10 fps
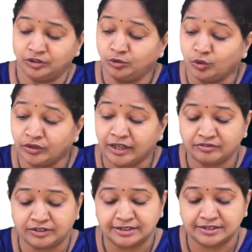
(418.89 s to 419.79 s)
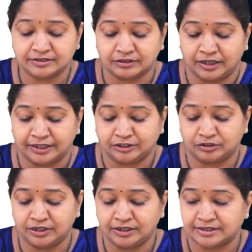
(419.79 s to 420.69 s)
don't have this,
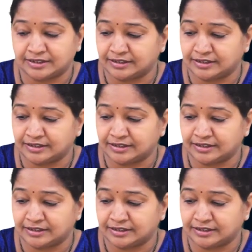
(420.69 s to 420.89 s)
actually this